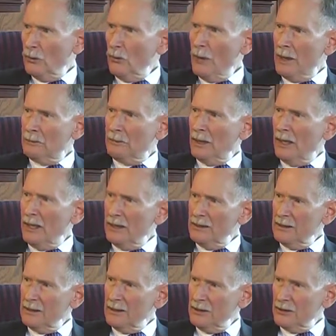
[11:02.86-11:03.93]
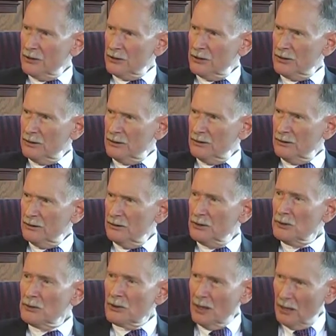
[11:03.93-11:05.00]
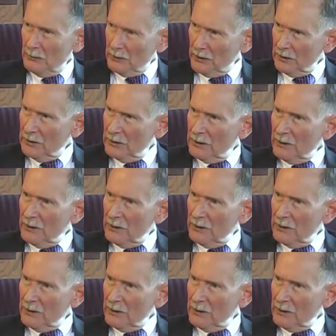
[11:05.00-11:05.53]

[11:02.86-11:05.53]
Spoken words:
wet behind the ears newcomer,